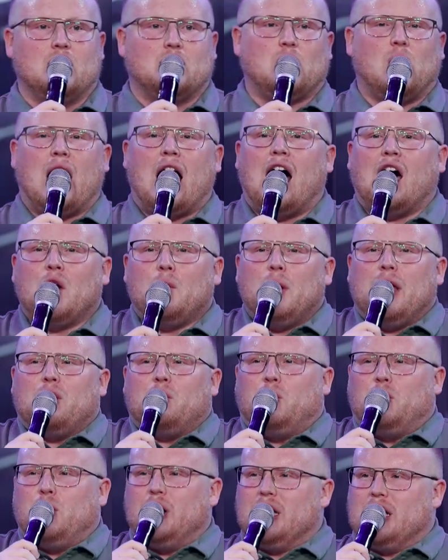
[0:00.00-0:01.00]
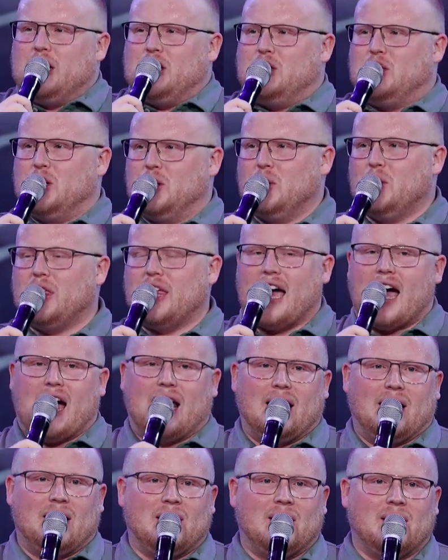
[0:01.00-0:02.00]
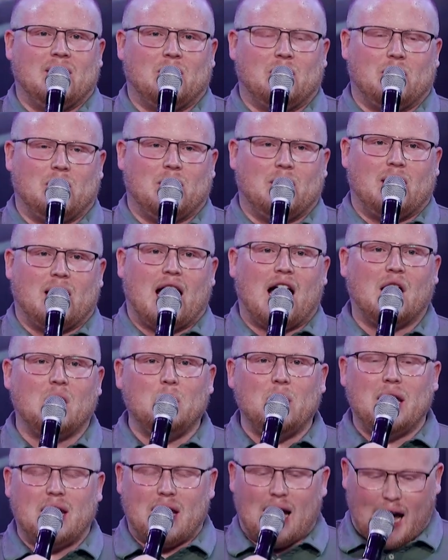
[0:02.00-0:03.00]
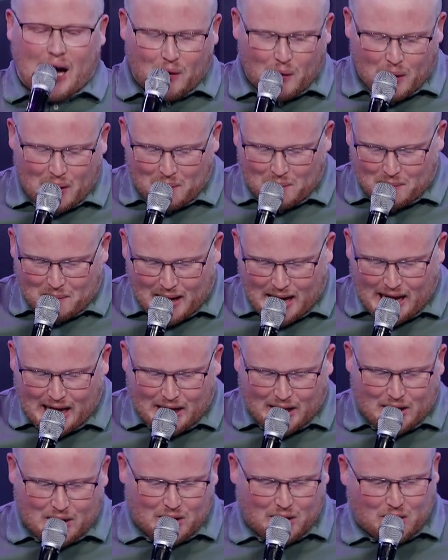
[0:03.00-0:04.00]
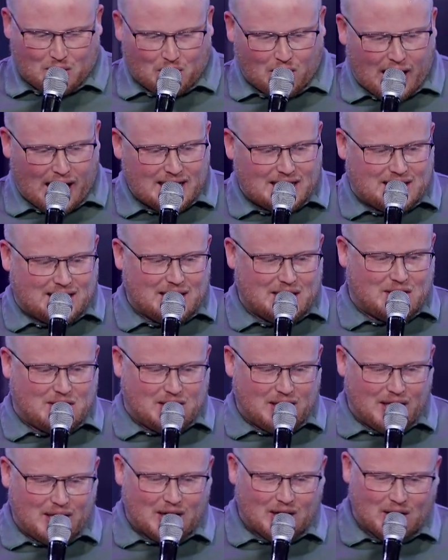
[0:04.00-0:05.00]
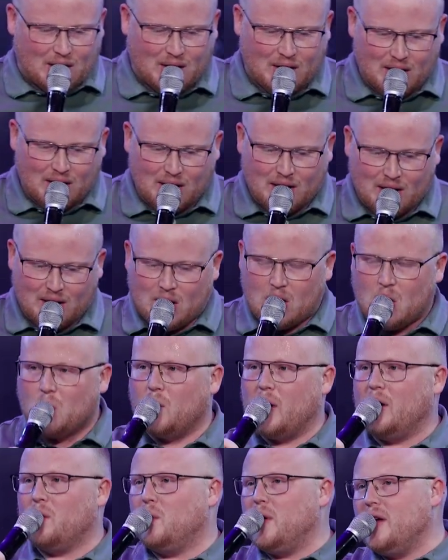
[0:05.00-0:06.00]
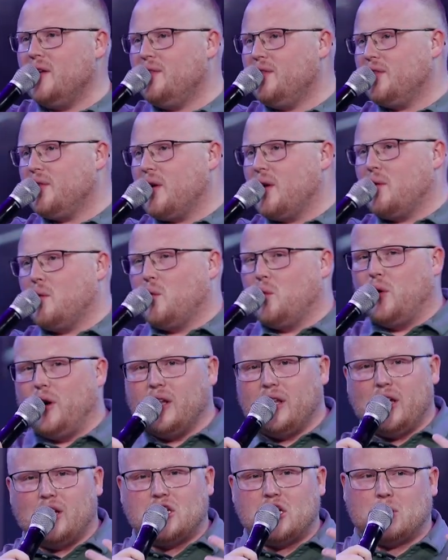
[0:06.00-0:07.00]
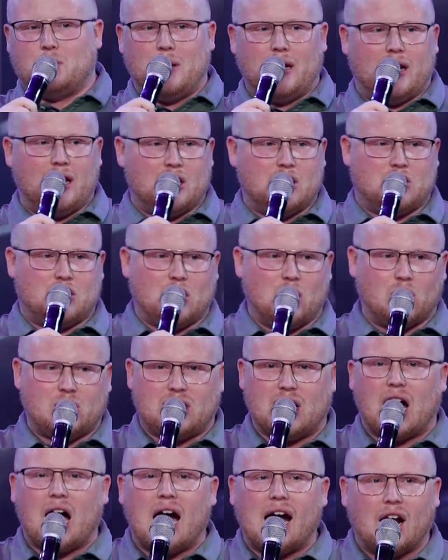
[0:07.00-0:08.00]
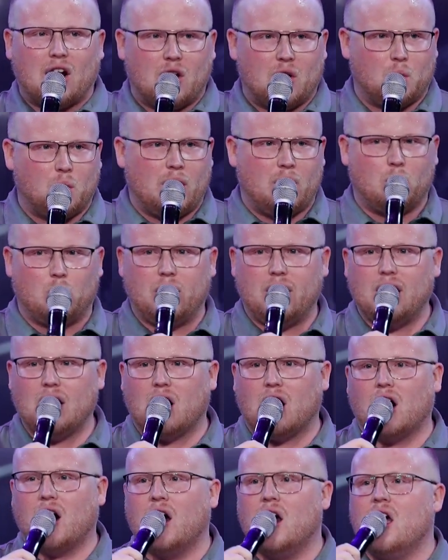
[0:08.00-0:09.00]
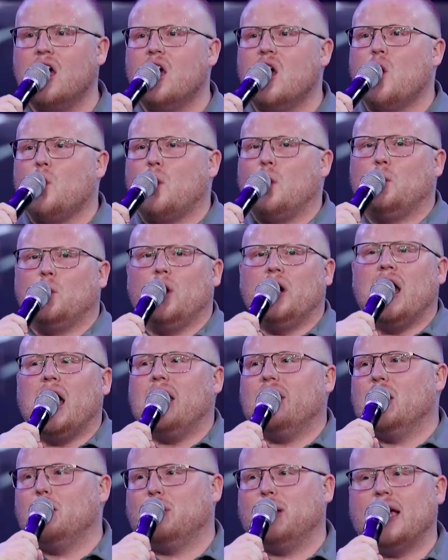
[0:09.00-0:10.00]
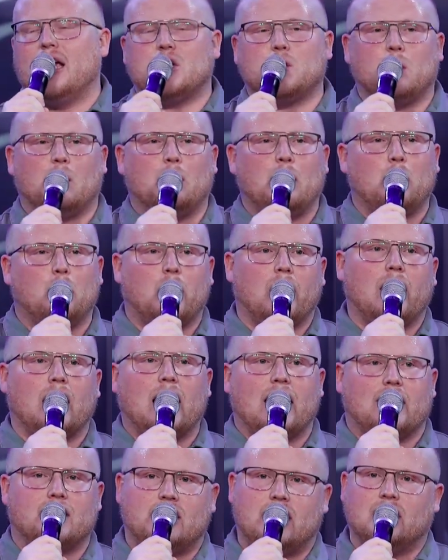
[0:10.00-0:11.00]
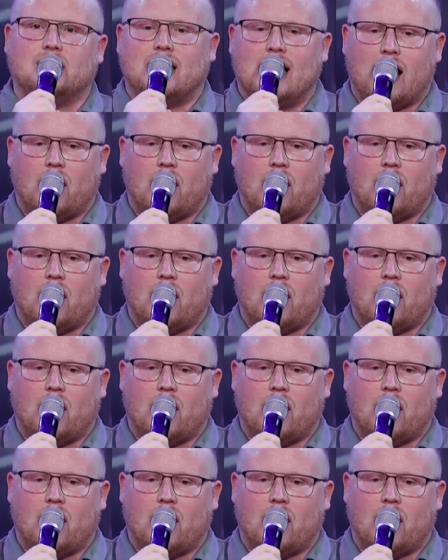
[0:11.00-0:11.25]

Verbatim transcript: So how do we really do that? How do we how do we make Christ the center when we've really just begin so tired, when we are, when we're not in the place where we want to like sit